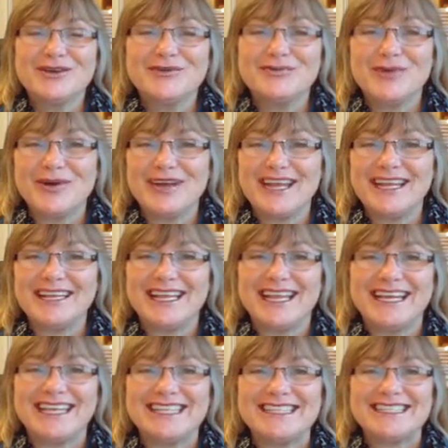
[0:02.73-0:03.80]
Good morning,
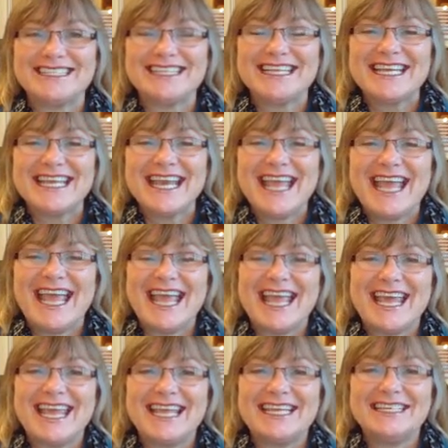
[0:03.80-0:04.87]
ladies,
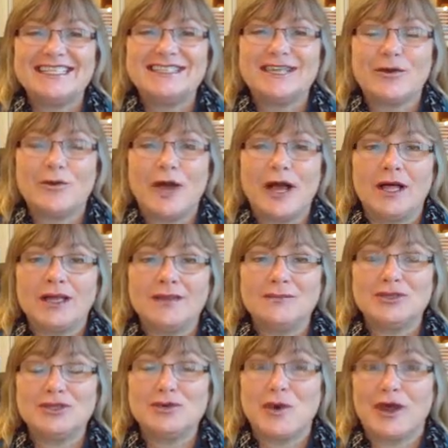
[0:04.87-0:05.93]
and
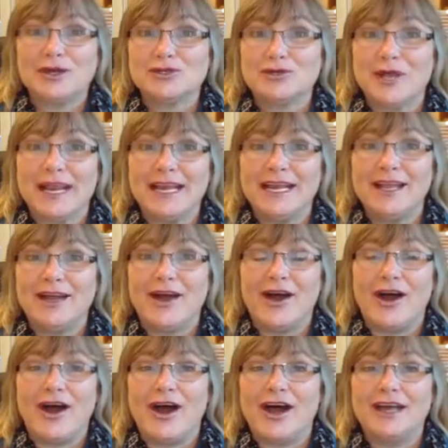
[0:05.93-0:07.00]
welcome to our training
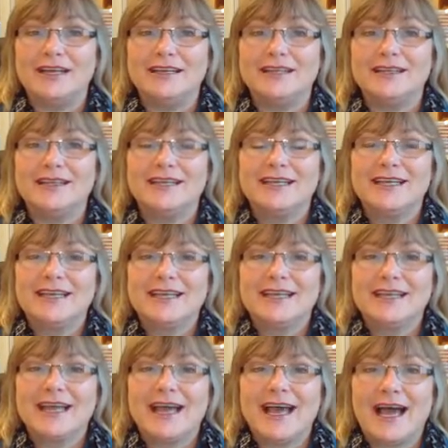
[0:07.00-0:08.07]
on
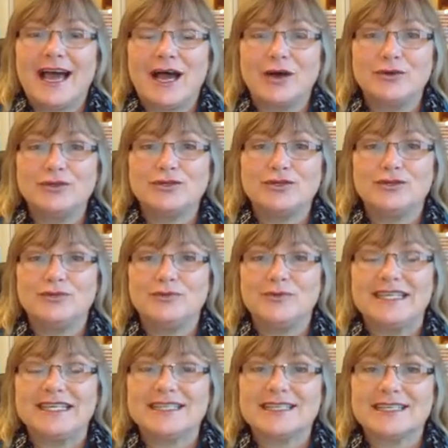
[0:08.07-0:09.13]
how to
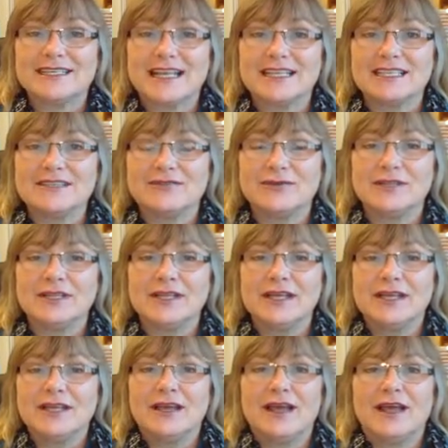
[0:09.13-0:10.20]
be successful
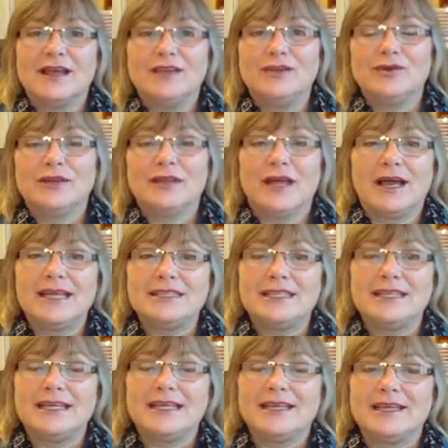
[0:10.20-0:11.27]

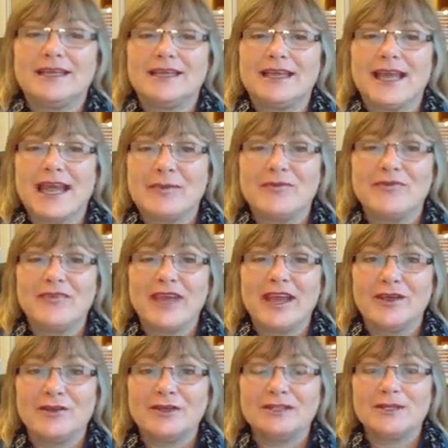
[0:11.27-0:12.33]
utilizing camp
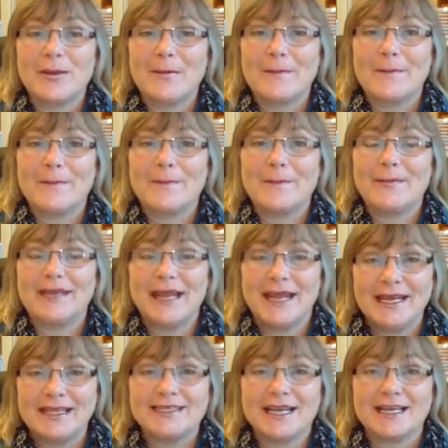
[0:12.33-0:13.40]
fairs,
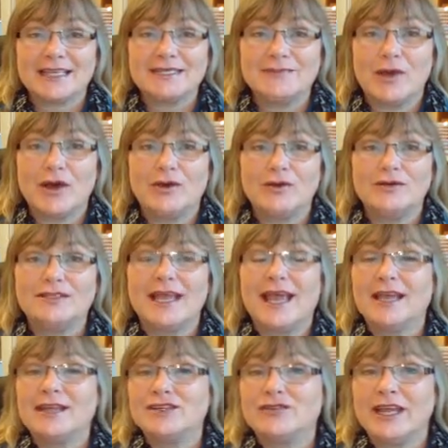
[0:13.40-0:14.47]
ladies' expos,
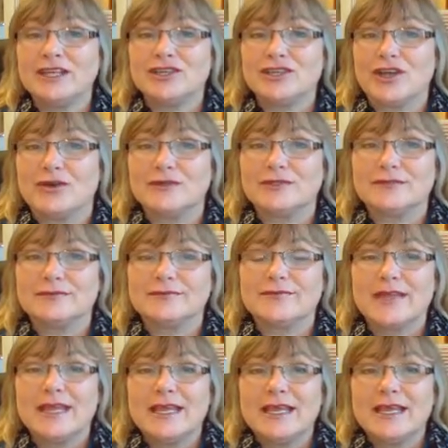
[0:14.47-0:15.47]
and trade shows.